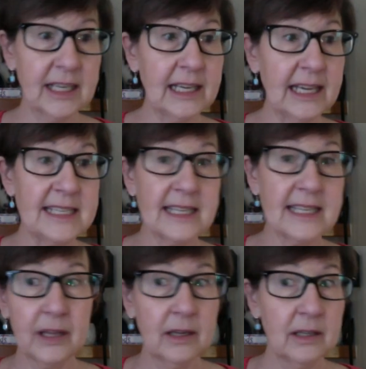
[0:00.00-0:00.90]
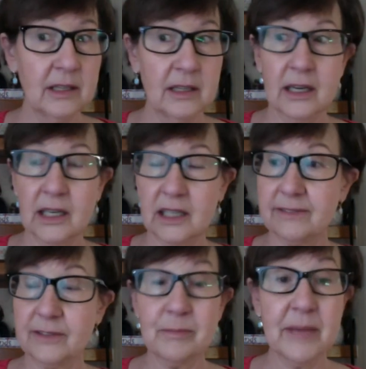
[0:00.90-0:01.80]
And I did that
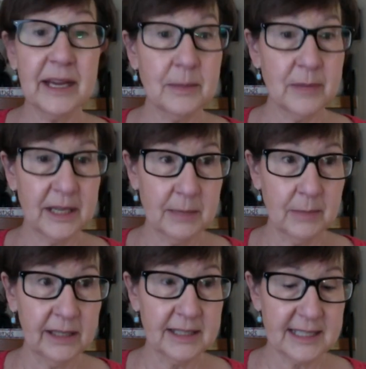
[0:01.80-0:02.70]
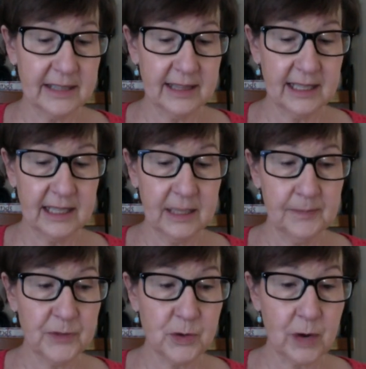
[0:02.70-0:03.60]
for many, many months, and
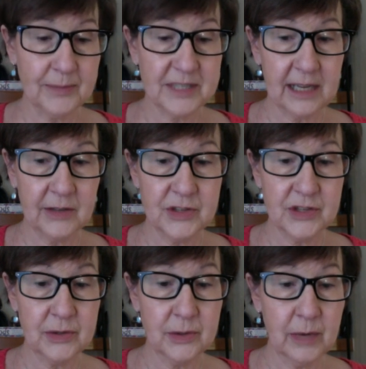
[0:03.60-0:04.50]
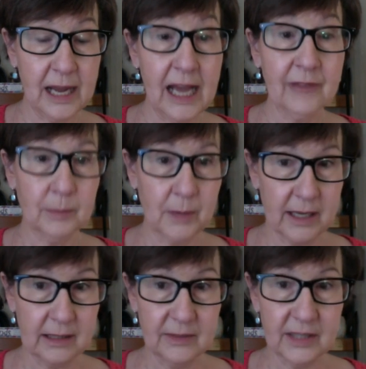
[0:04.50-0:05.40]
then dropped down to a half a
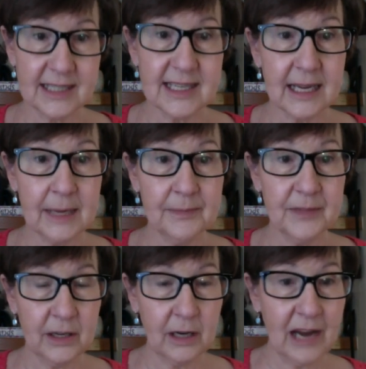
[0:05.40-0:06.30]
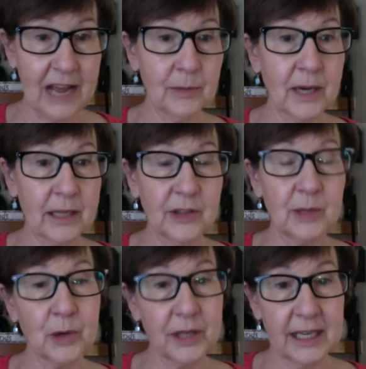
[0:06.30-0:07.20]
bottle a day, a half a bottle in
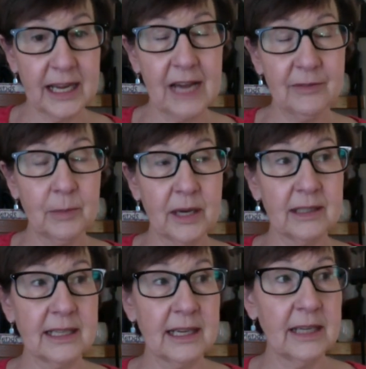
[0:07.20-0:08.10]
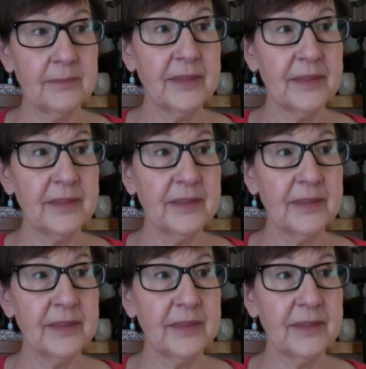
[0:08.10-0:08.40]
the morning and a half a bottle at night.